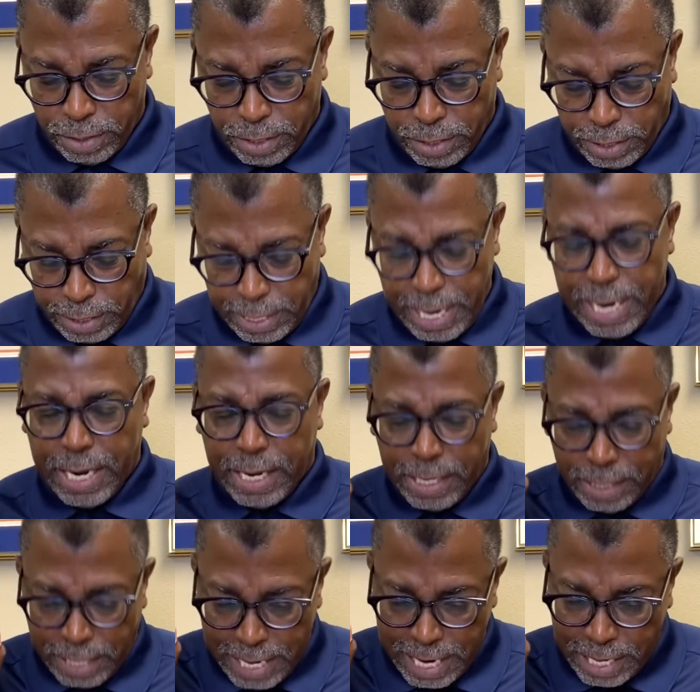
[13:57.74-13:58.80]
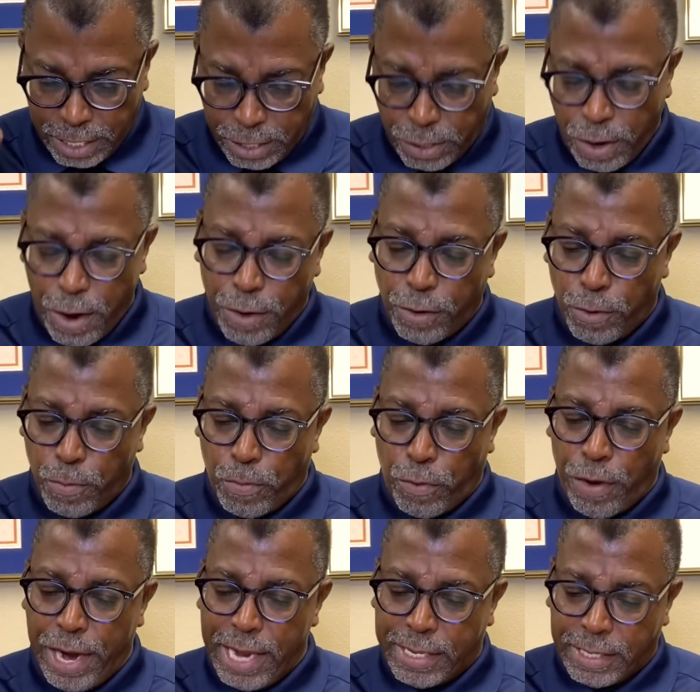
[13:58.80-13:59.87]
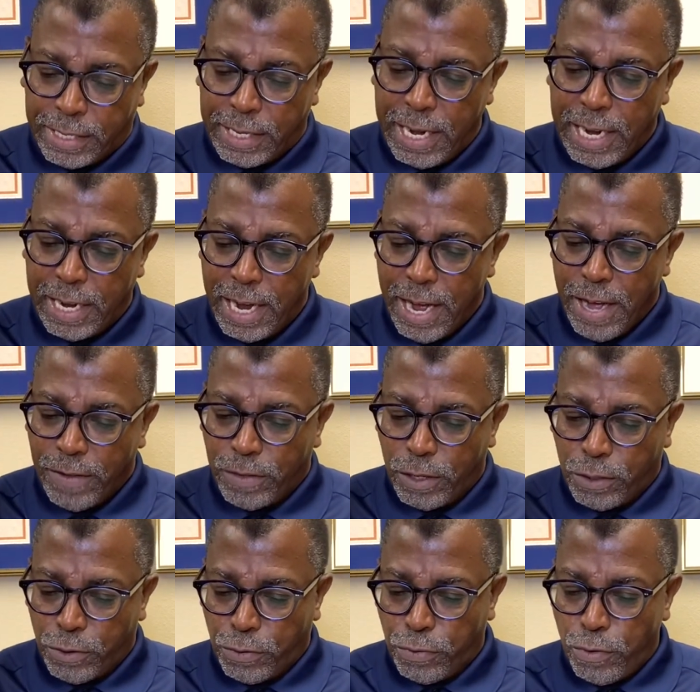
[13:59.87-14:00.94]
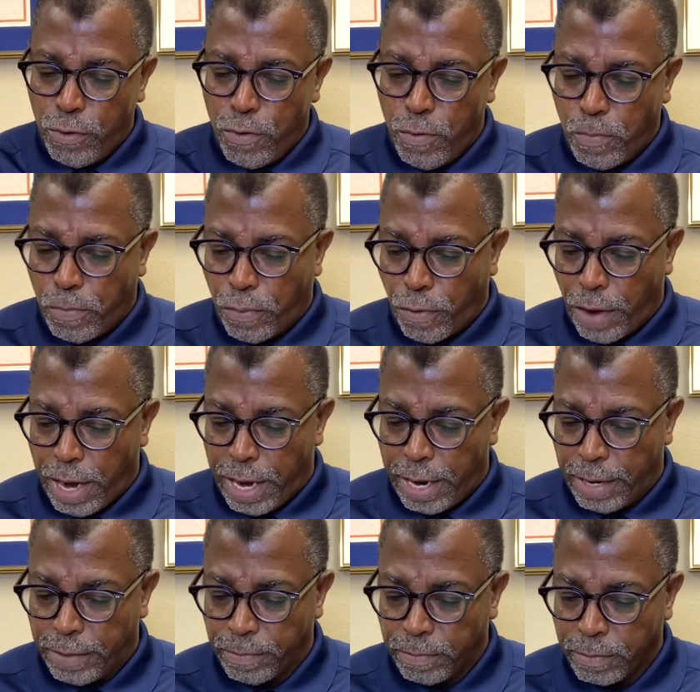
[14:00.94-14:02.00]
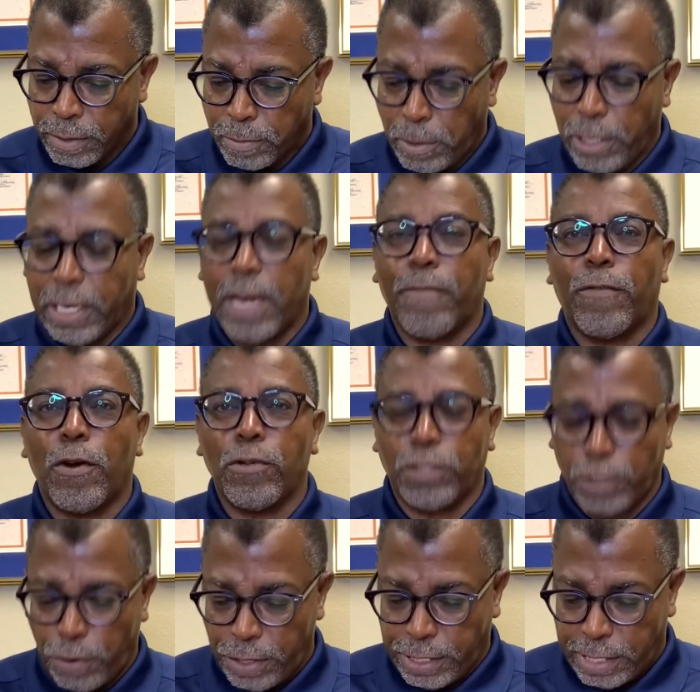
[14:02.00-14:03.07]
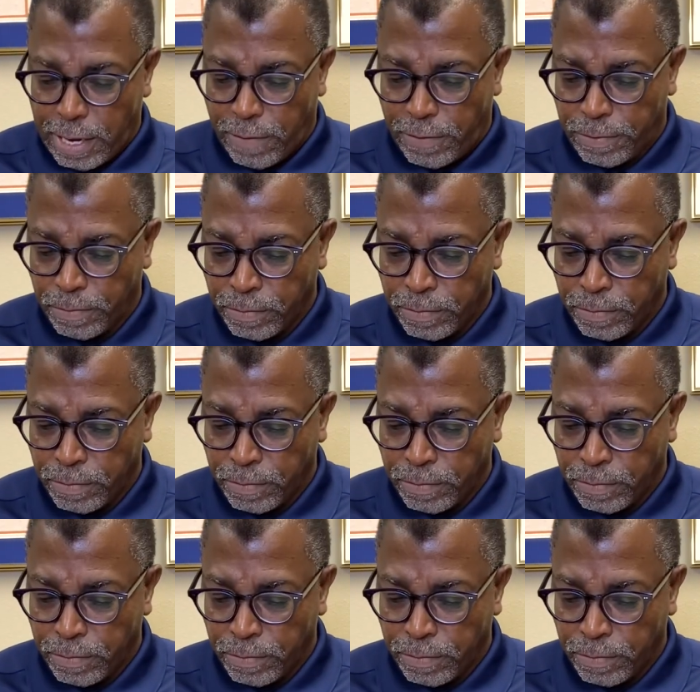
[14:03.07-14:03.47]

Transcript: Seek the eternal bread. Seek the true bread. But look at verse 37.